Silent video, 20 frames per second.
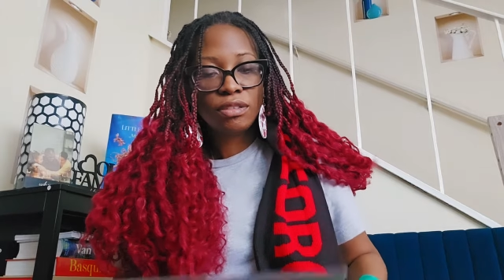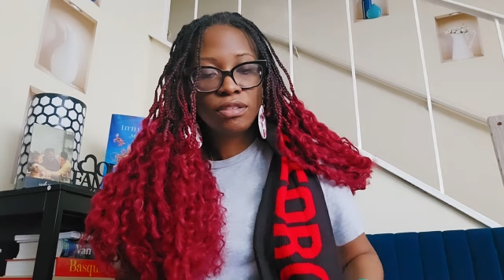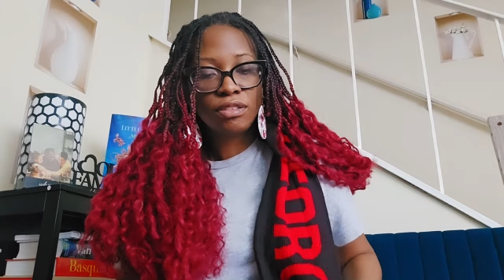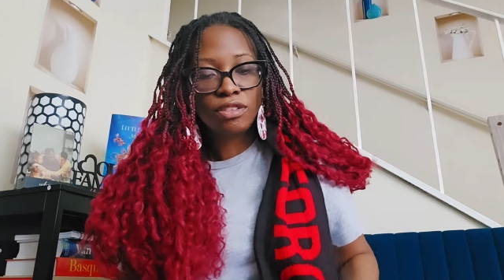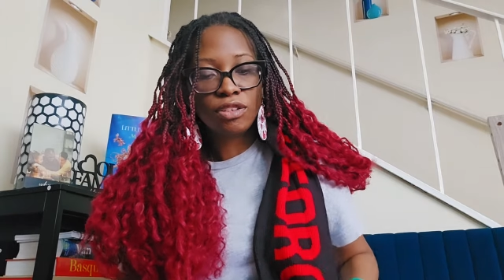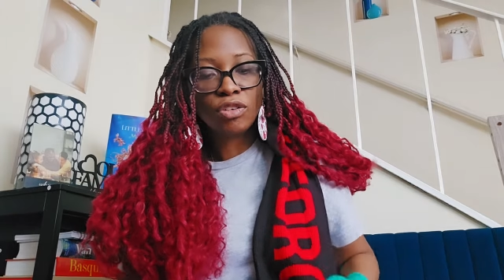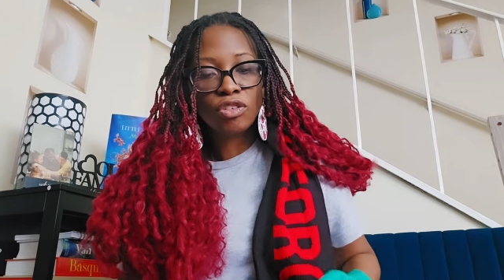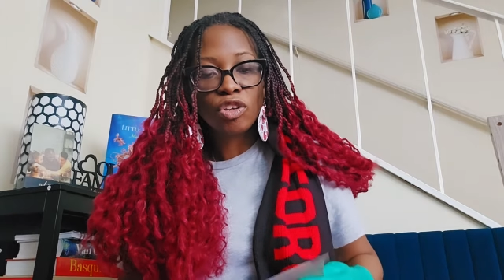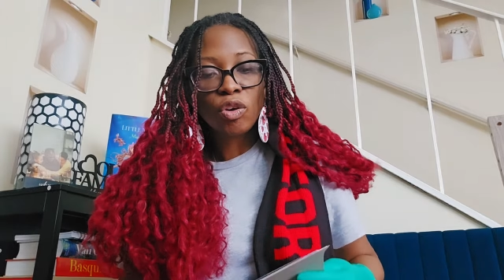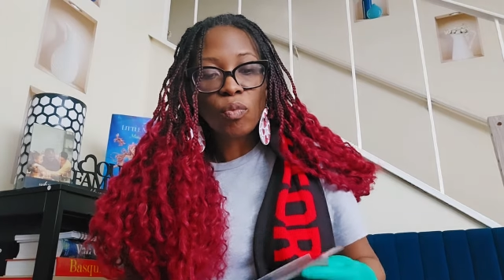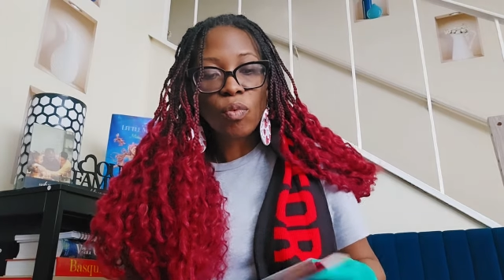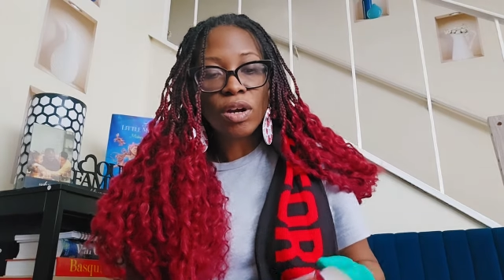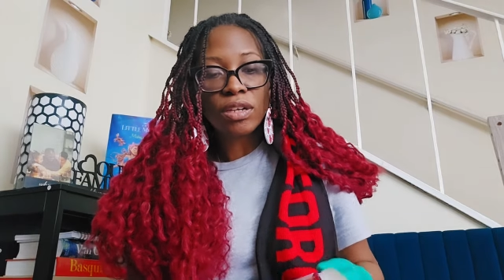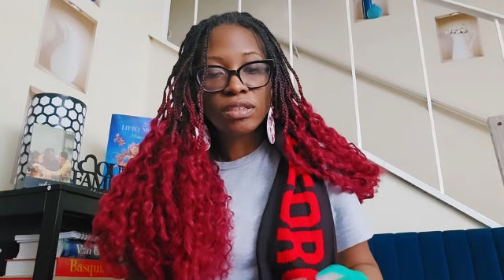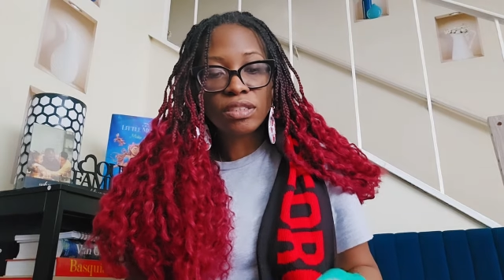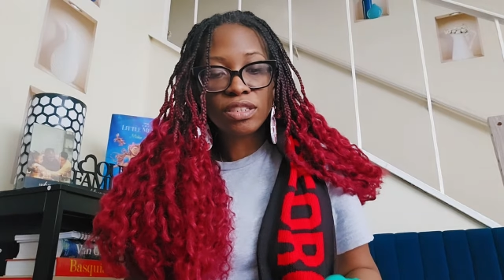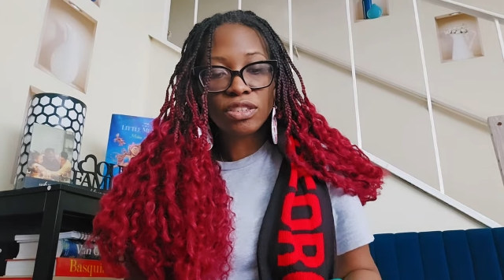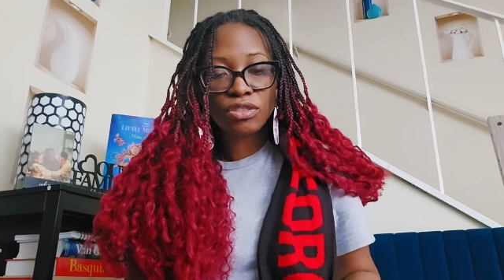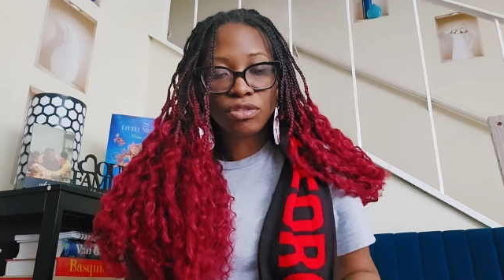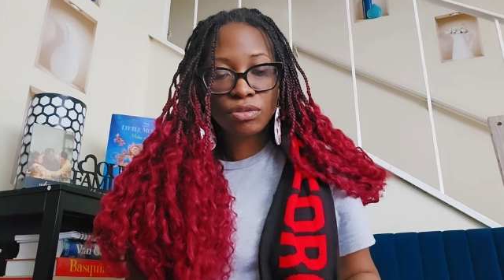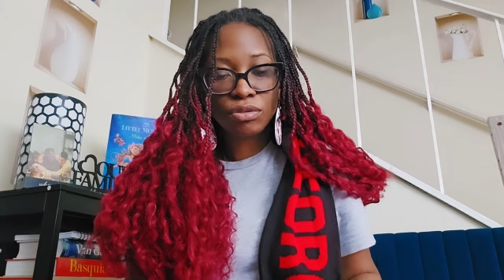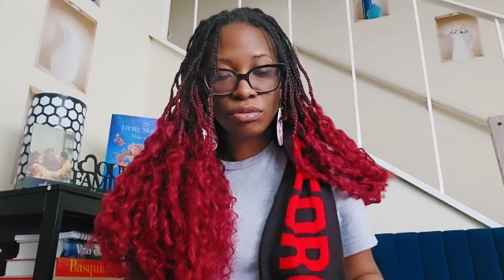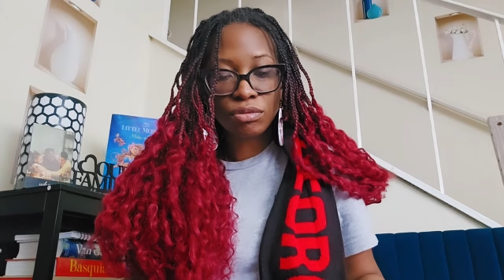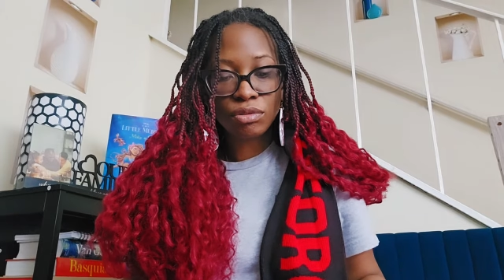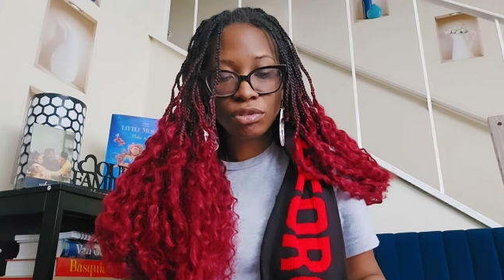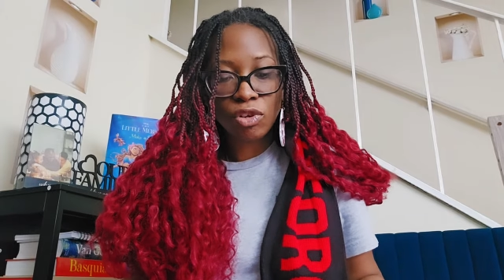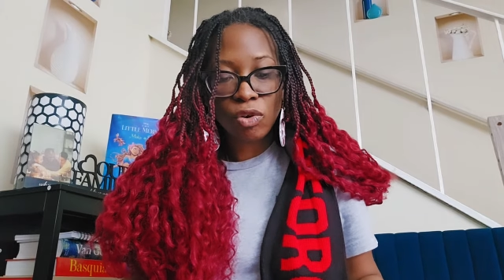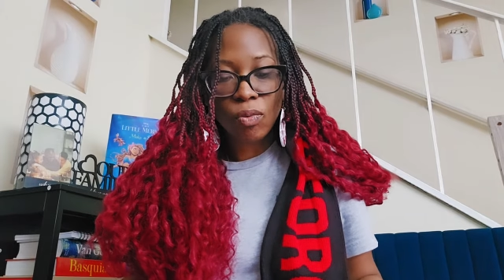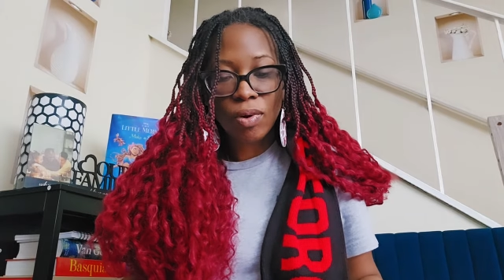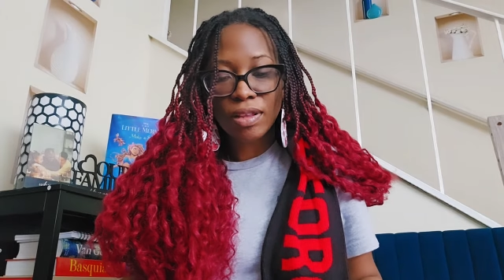you know, you're wanting to
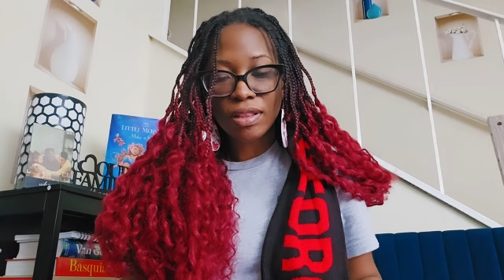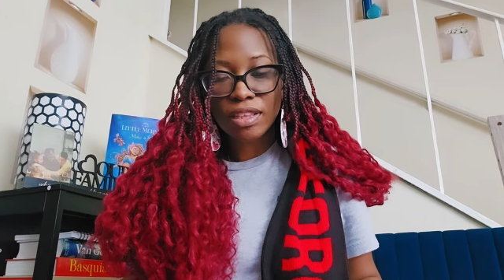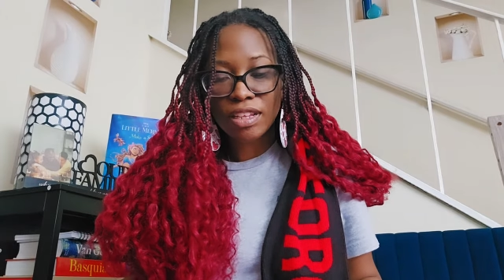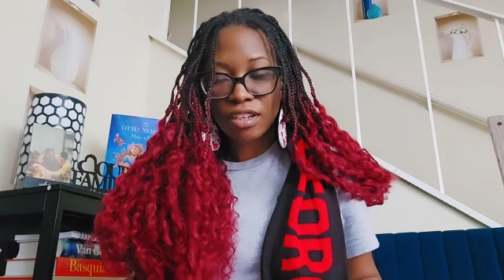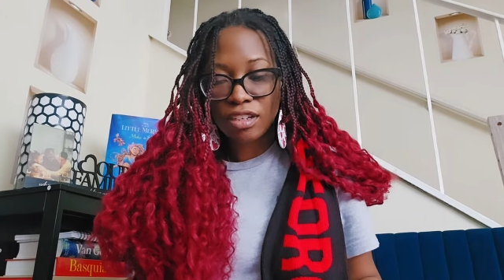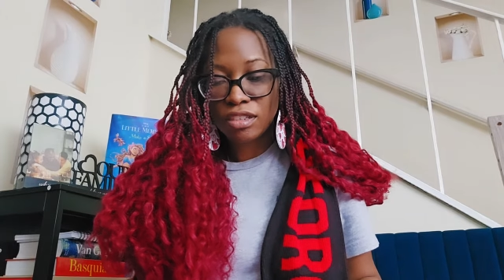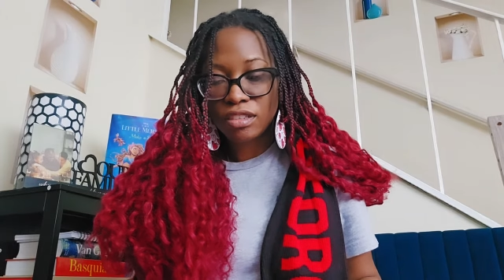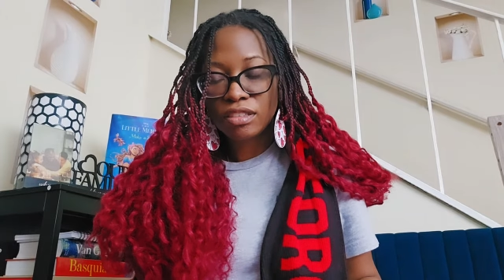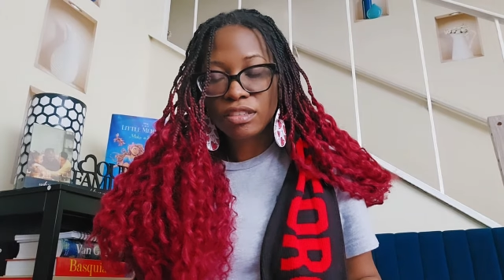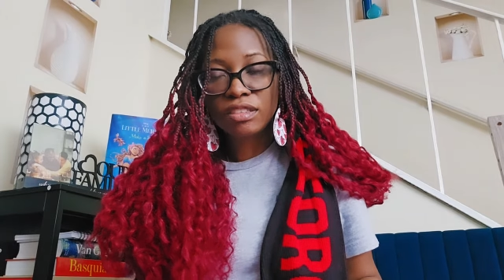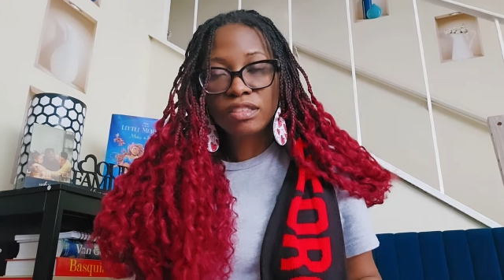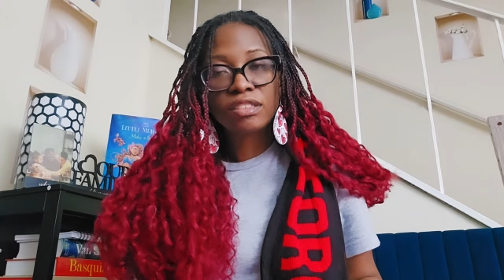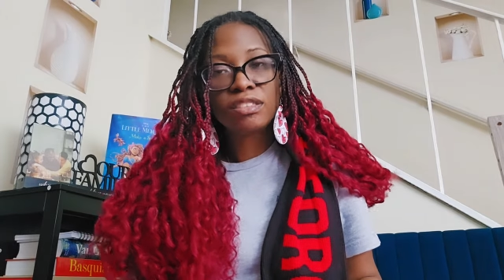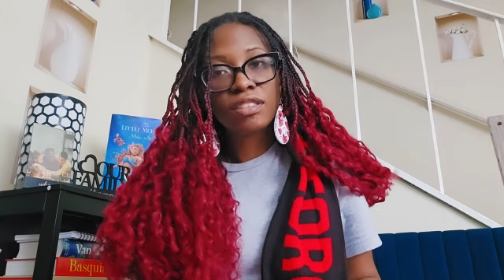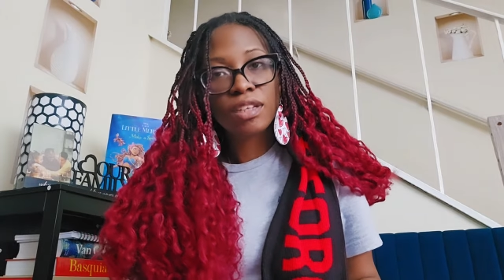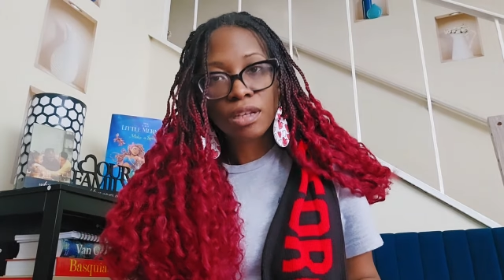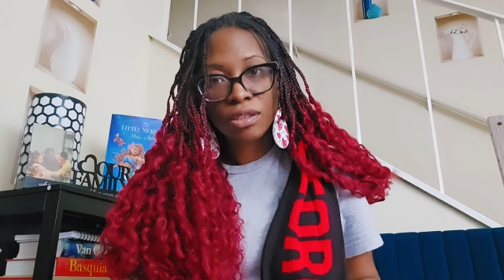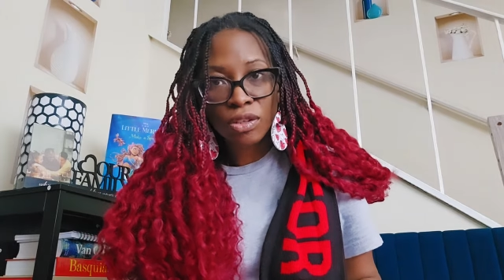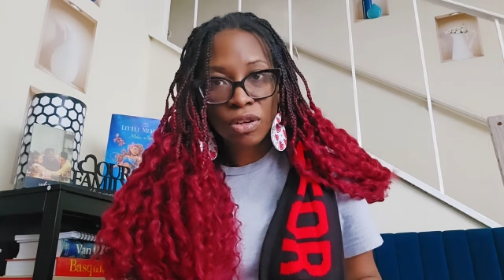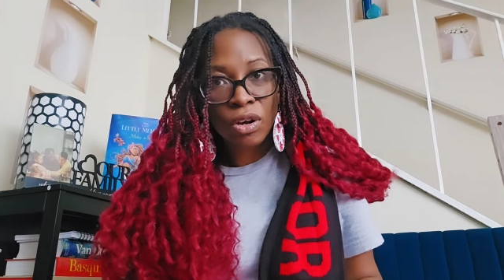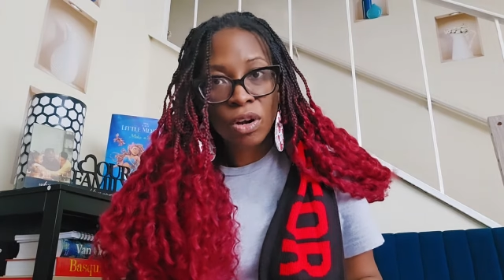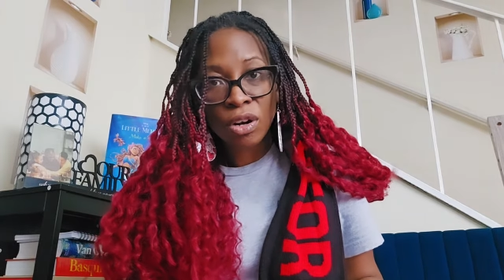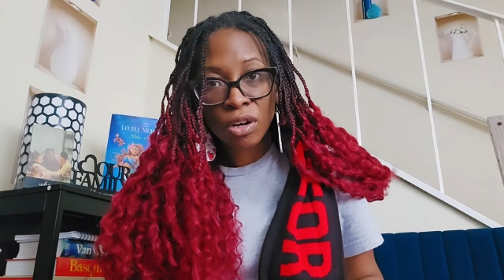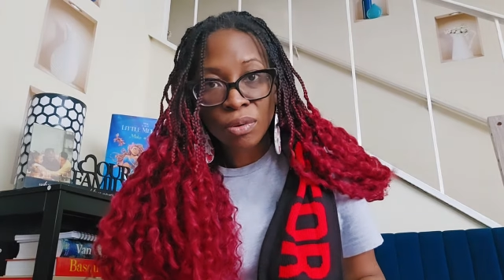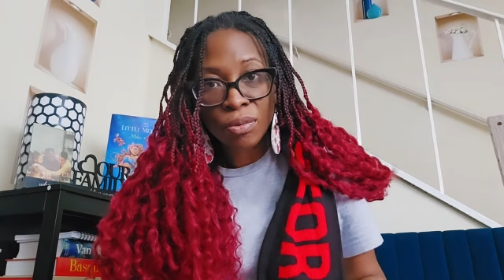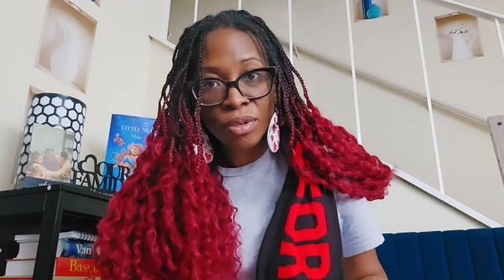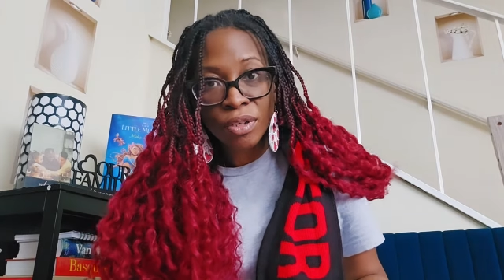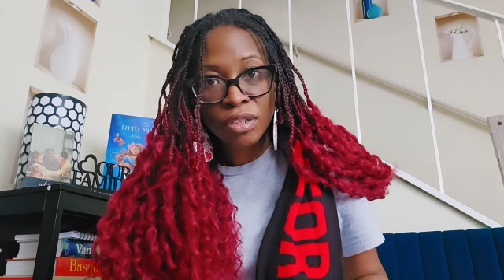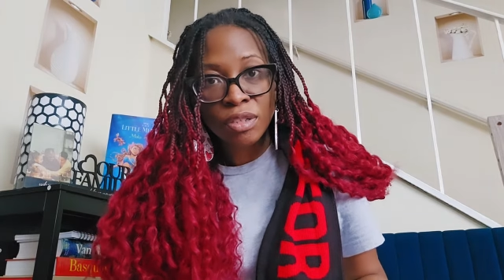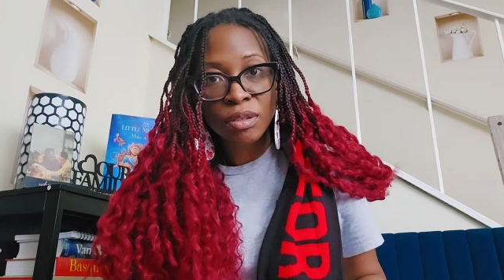go out there and sell your
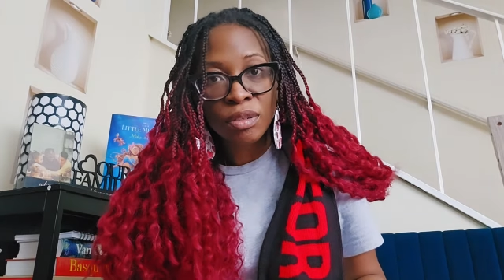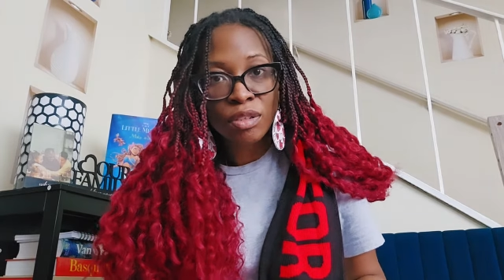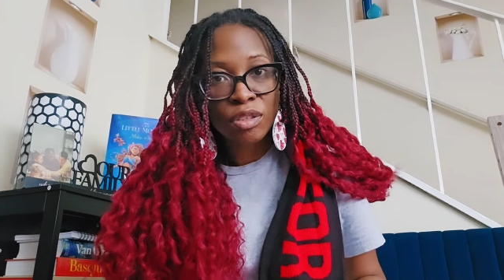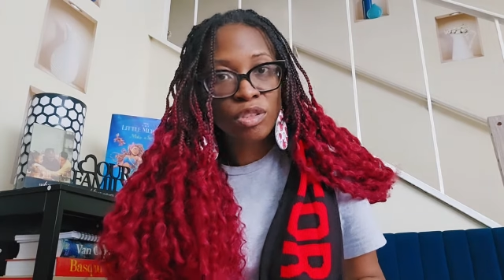artwork.